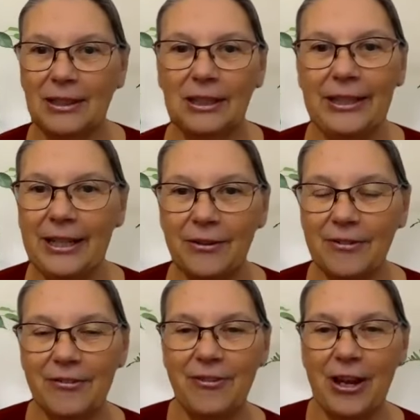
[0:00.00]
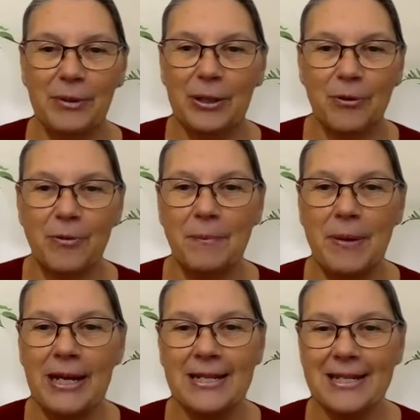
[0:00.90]
clean out a family room and
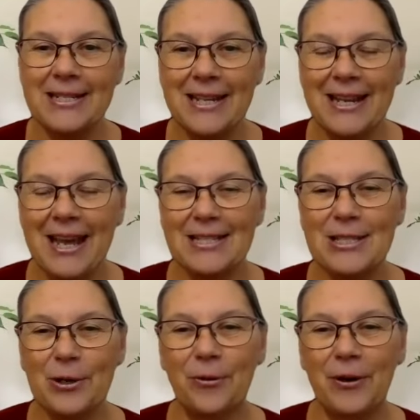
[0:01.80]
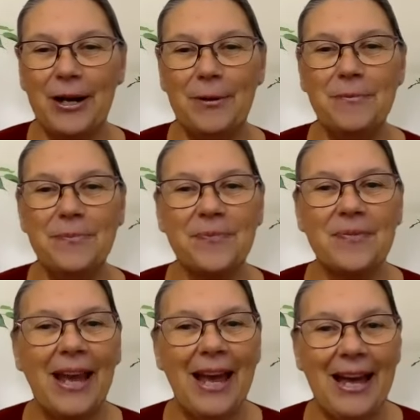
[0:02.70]
paint it. So
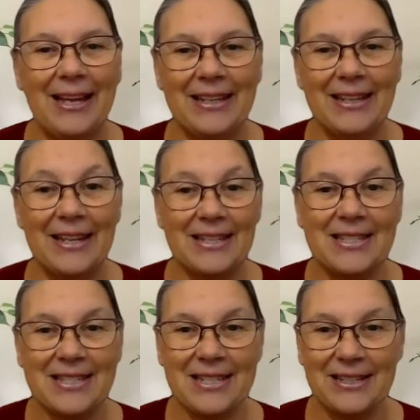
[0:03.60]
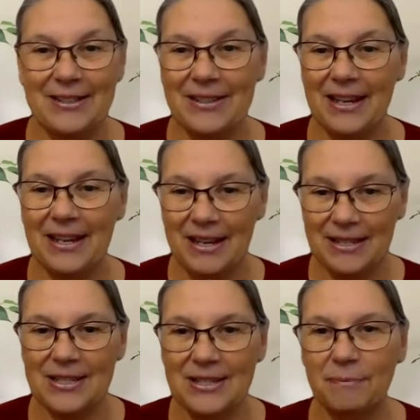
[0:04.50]
and it's
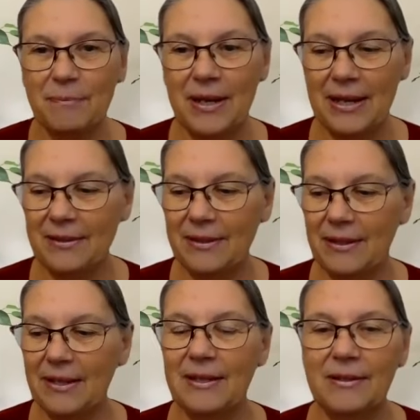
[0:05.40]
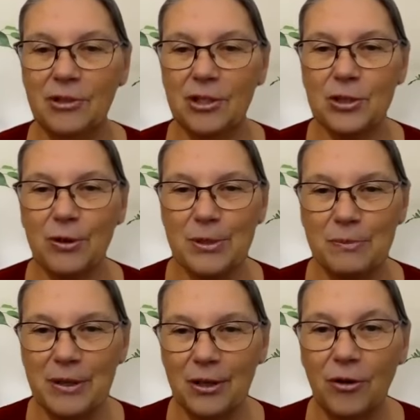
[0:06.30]
in the
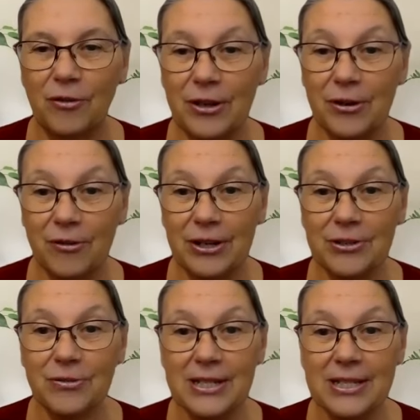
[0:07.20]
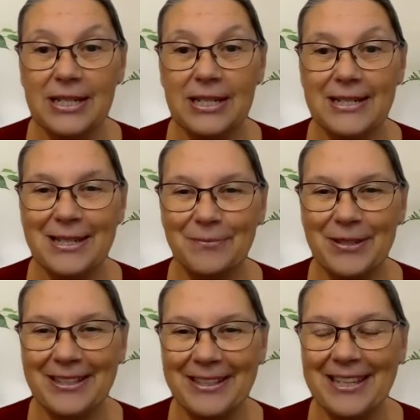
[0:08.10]
description below if that you're interested in
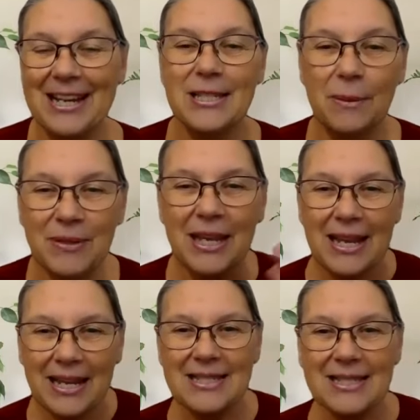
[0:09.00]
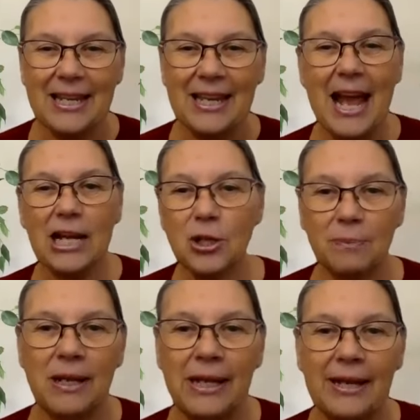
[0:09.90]
something like that. It's like an
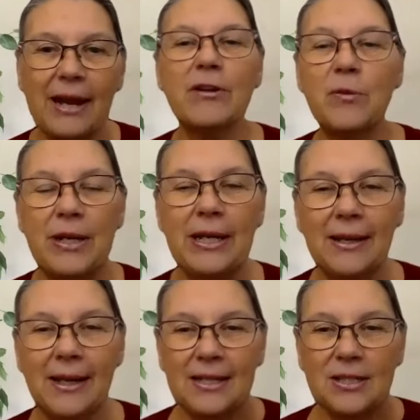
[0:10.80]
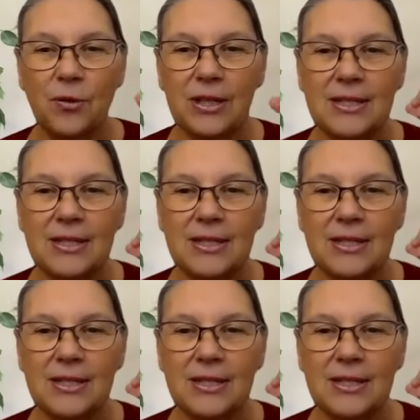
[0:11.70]
action plan every week. So